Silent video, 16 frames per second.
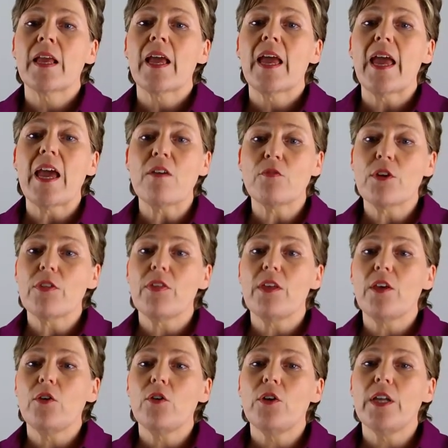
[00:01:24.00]
Everything
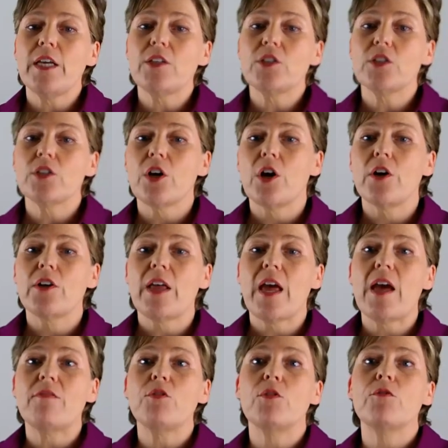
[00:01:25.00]
you need to know to
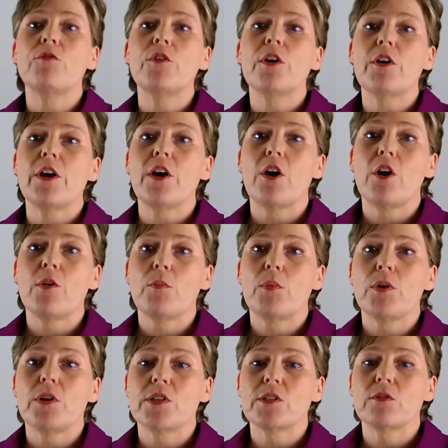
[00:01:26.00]
have your very own
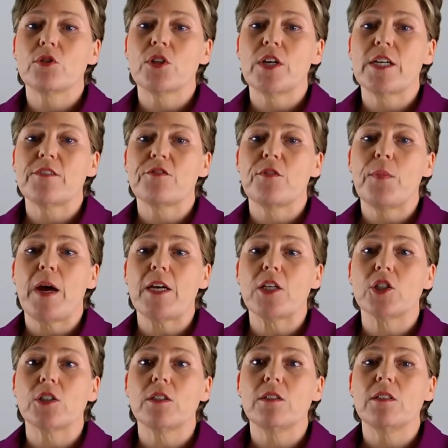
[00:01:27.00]
personal
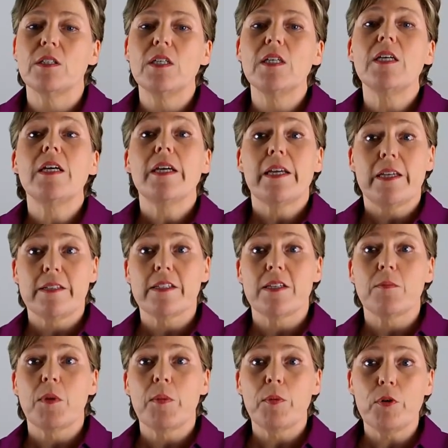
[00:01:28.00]
transformation is in
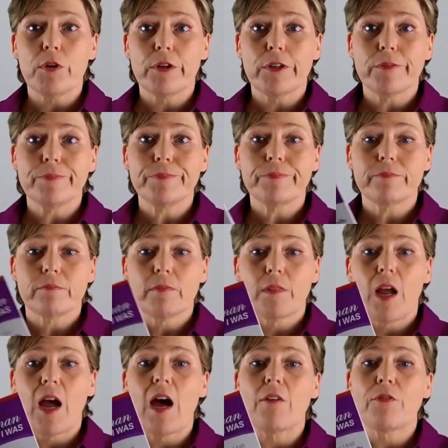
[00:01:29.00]
my book,
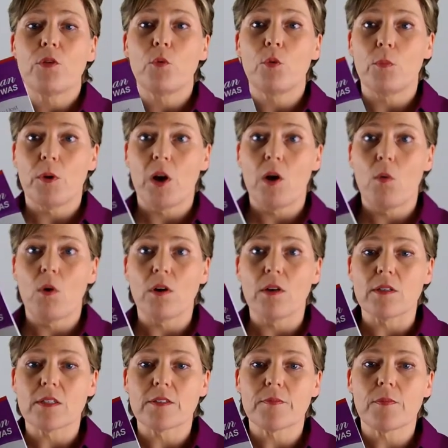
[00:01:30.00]
Half the Woman I
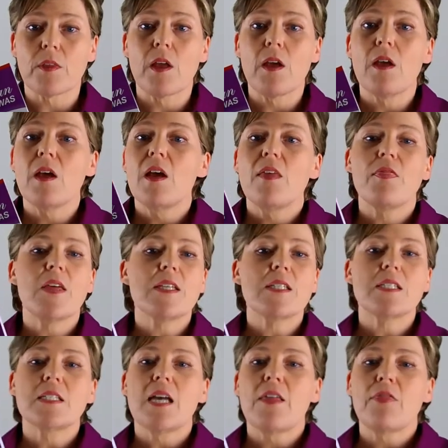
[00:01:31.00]
Was. There's
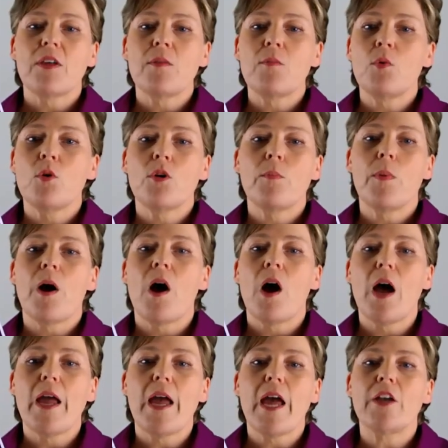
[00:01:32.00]
nothing more to
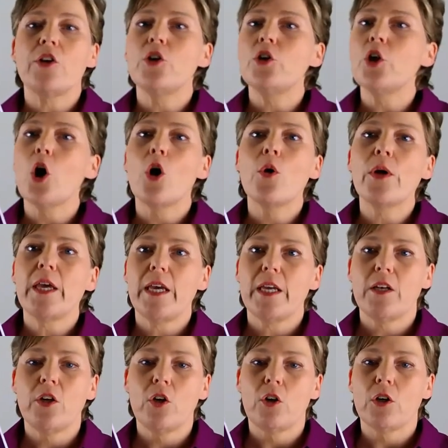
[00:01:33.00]
buy and no
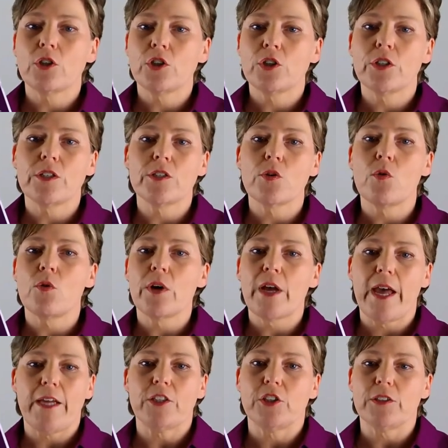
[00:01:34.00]
hidden gotchas or
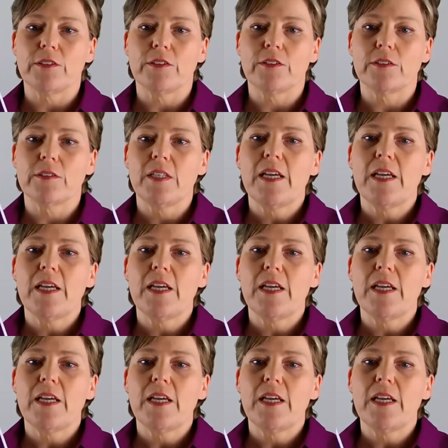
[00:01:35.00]
catches.